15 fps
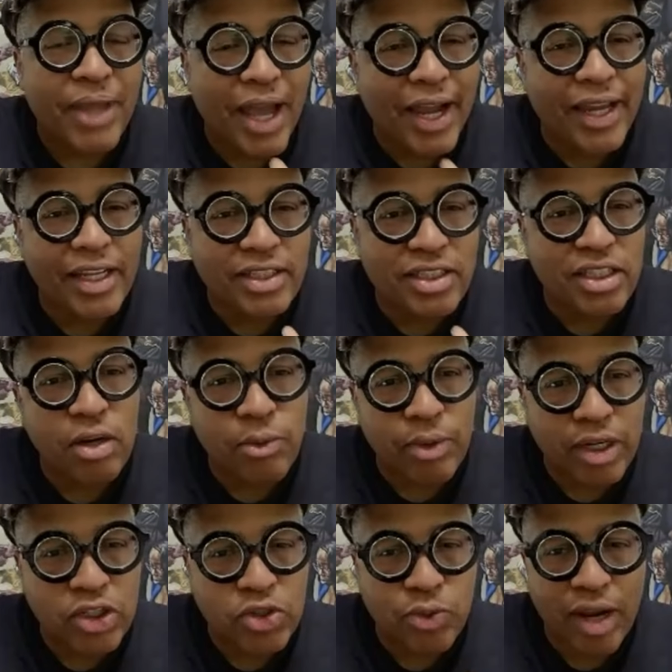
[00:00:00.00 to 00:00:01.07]
I can tell
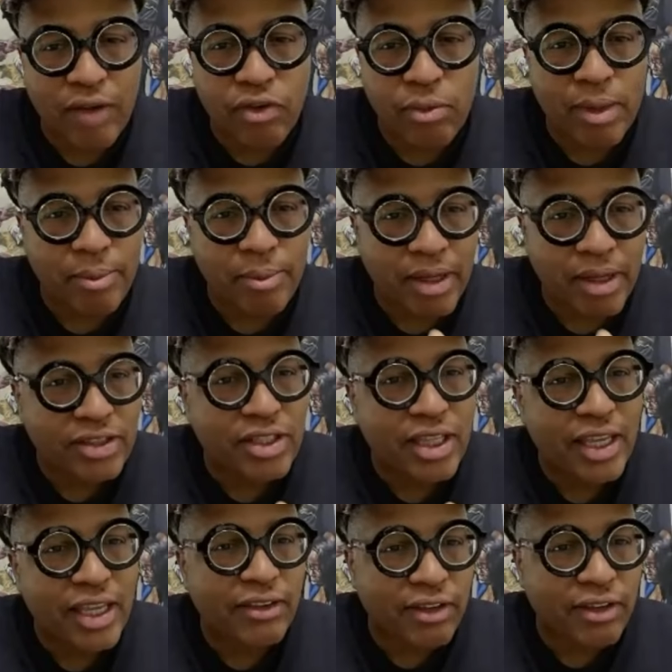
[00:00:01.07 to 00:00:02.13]
when it's right for me because
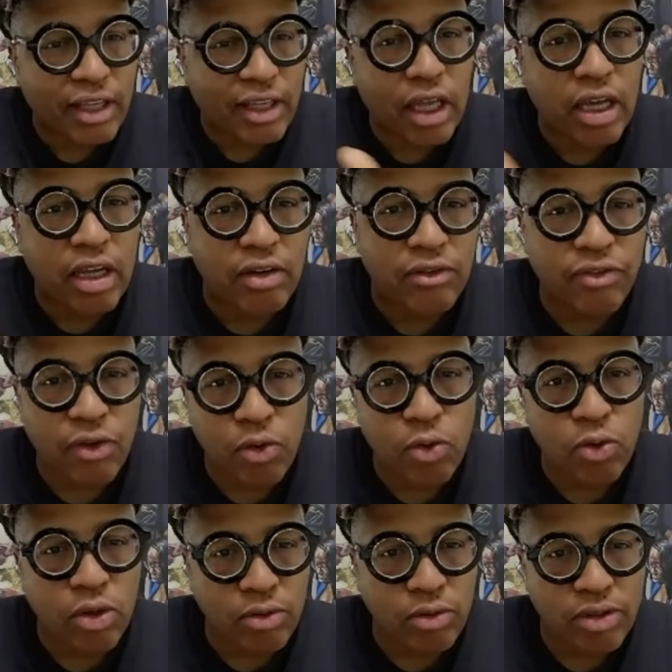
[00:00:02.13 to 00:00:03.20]
things seem to
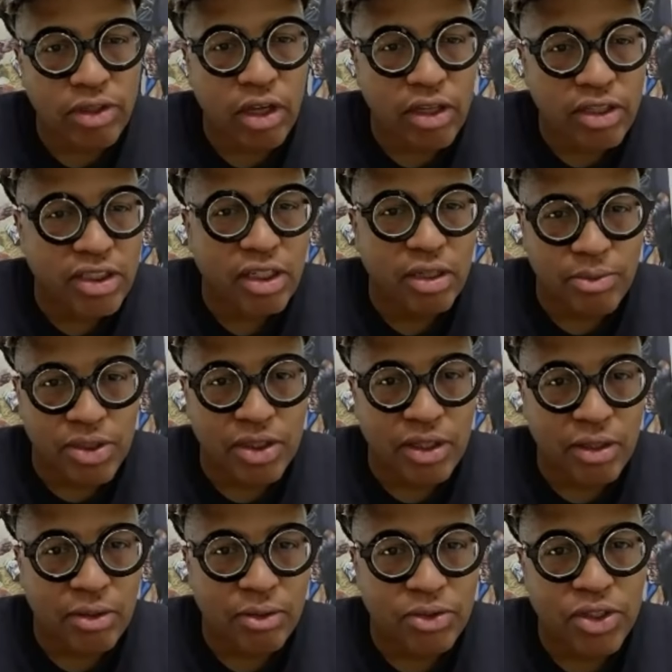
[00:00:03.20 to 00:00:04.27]
unfold on, onto
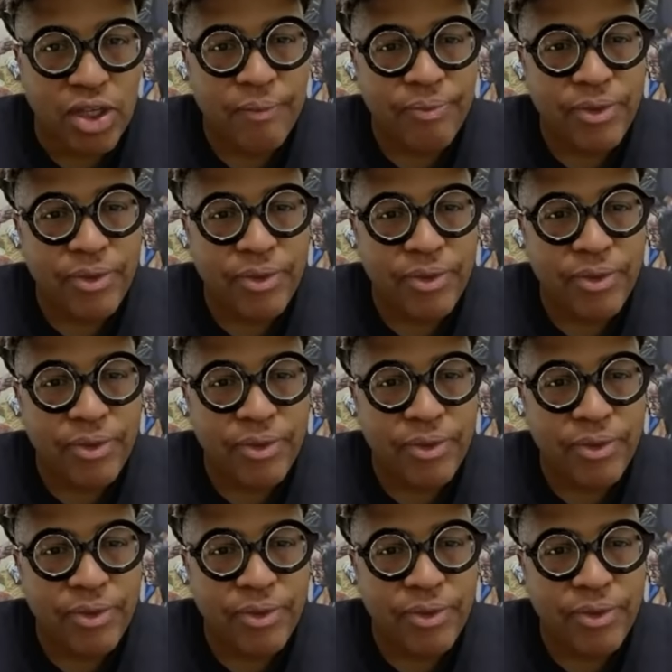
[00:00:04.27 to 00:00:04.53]
themselves